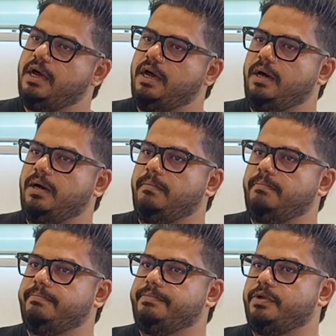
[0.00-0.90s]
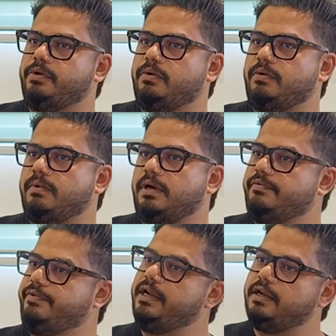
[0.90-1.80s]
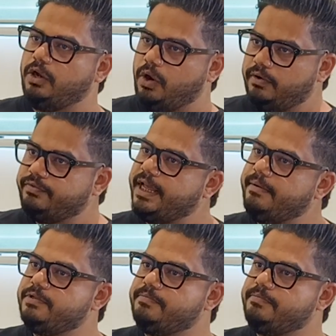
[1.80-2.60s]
fail a lot of times,